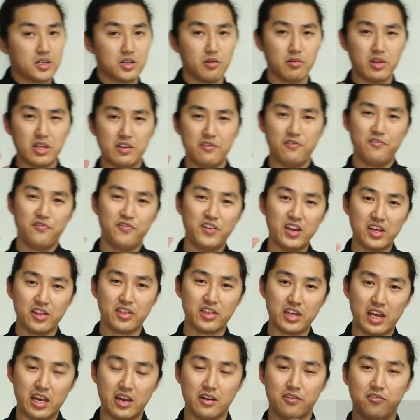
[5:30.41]
So the
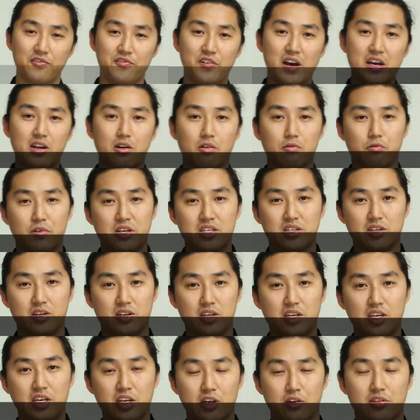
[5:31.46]
fifth and final
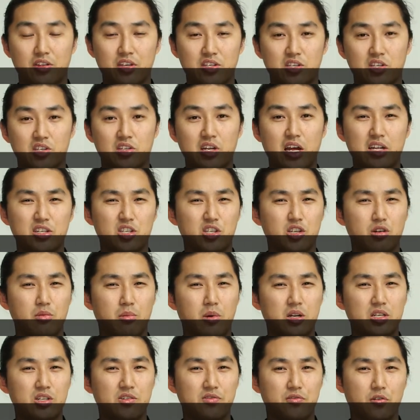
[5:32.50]
reason here, this is not
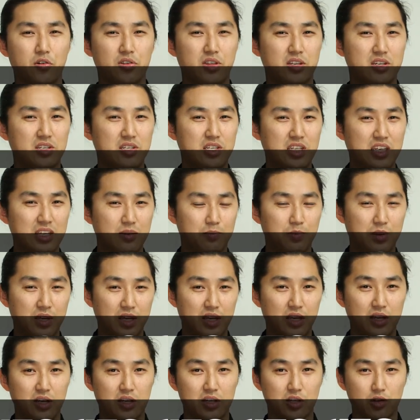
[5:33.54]
so much for the
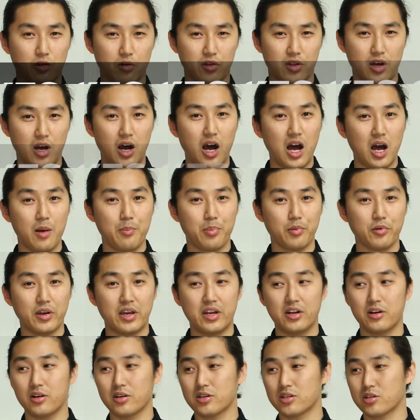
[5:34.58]
DPs or the
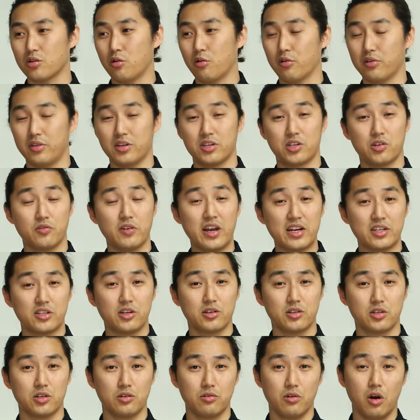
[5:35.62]
operators or the
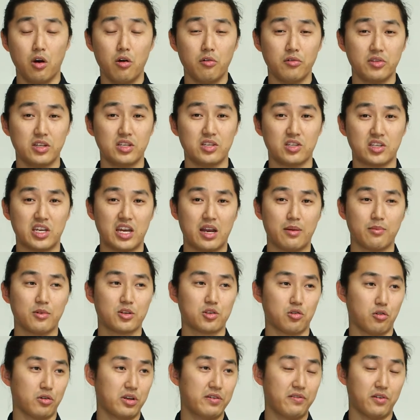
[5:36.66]
directors who own these
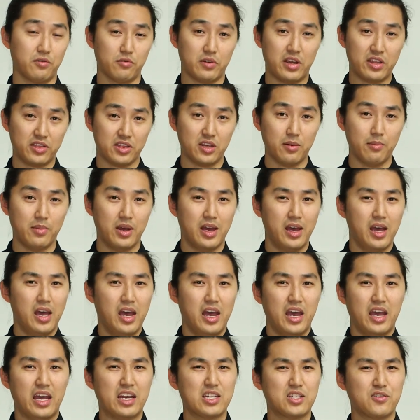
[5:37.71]
cameras or even rent them.
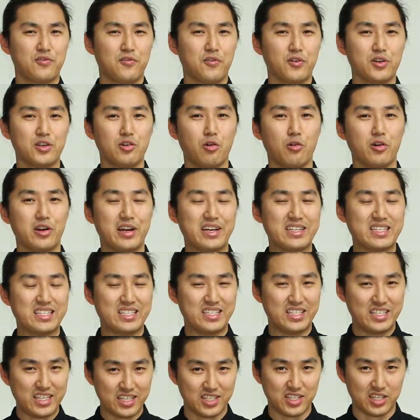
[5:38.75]
It's for your
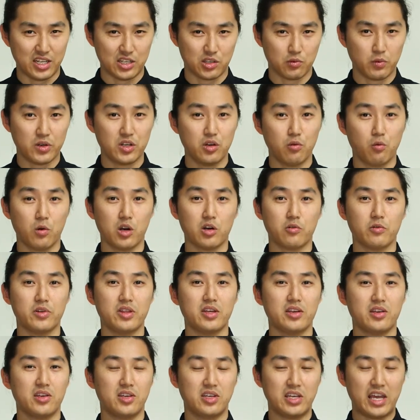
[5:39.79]
assistants. When you work
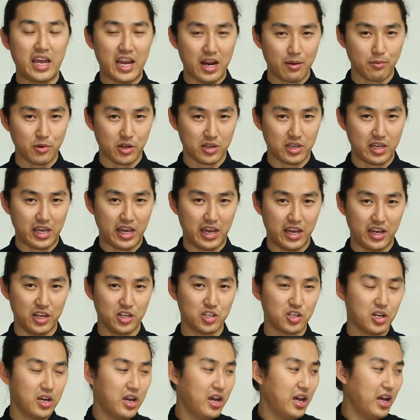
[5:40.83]
with a camera
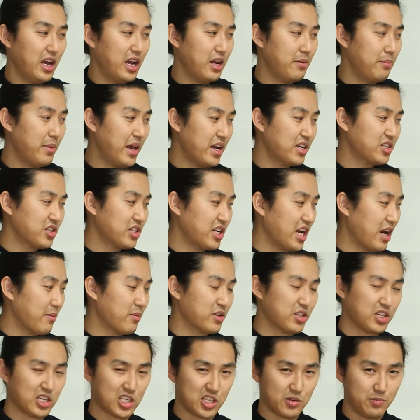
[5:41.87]
cage, it makes
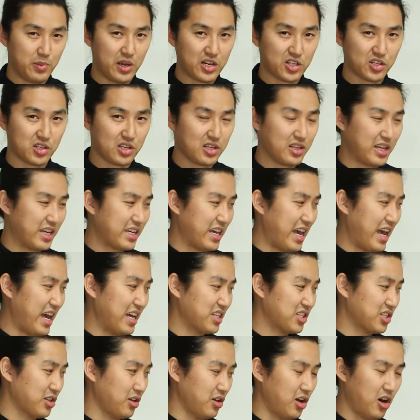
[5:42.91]
cameras, especially like
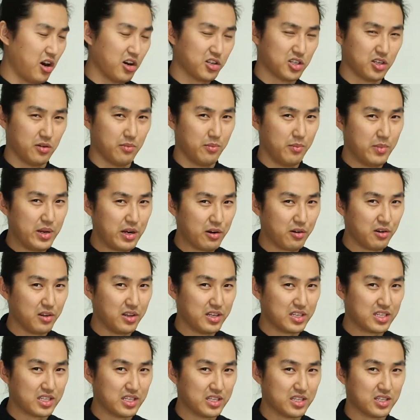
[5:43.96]
SLRs and
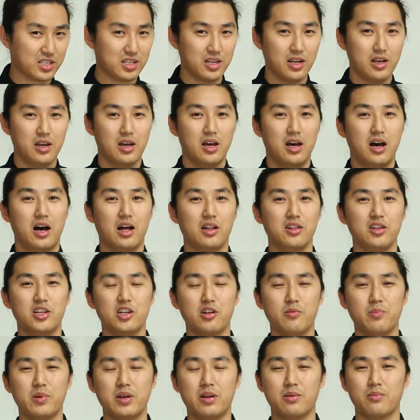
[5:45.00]
mirrorlesses, a
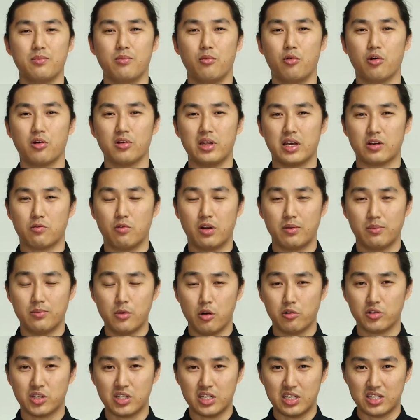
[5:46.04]
little bit more like
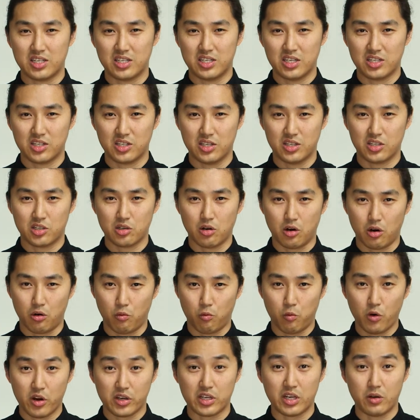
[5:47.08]
what most assistants
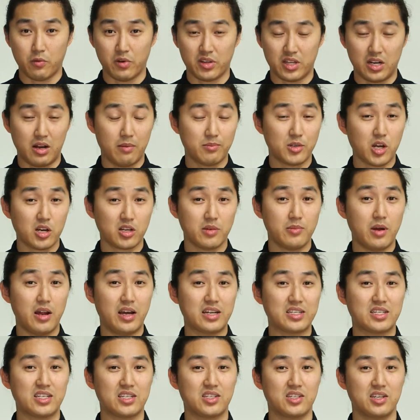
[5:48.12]
are working with. And I'm talking
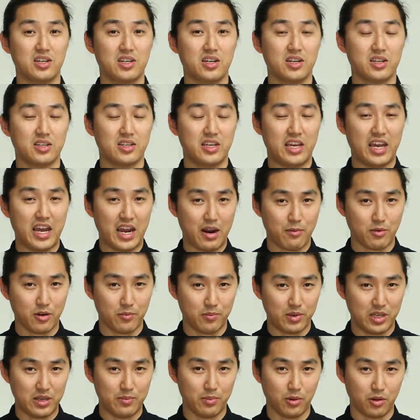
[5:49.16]
about assistant
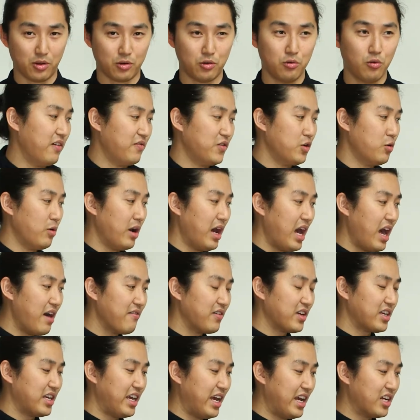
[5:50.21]
camera people. If you
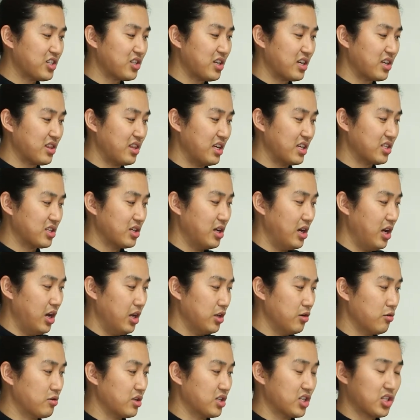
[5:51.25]
have a cage like this,
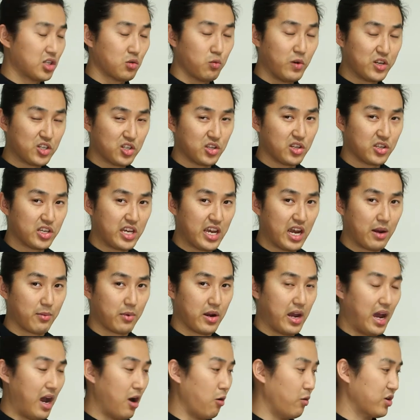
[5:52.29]
you can switch the
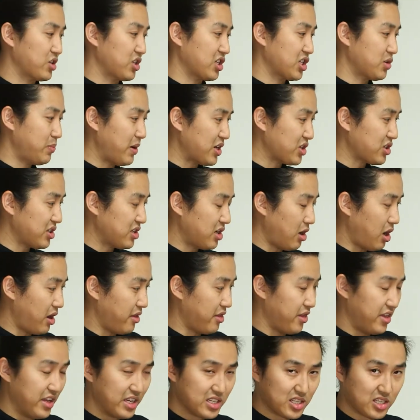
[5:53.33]
camera out, which especially
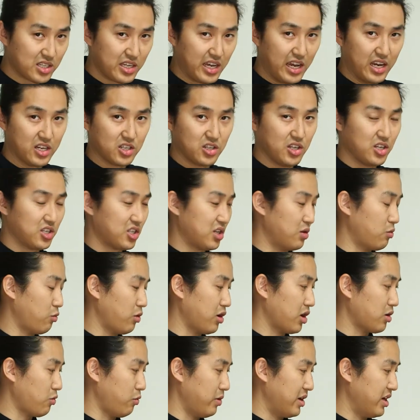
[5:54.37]
on this cage, this
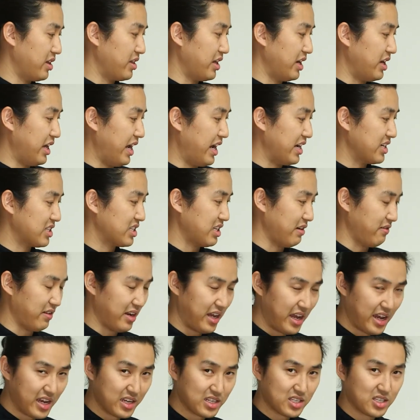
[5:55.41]
can work with an
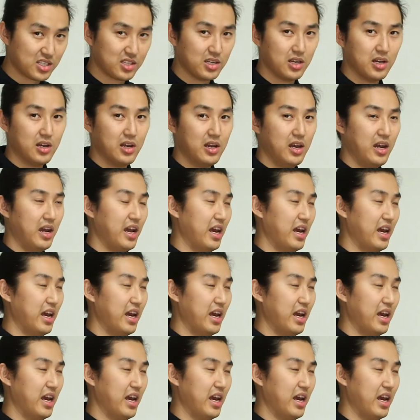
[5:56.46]
A7S,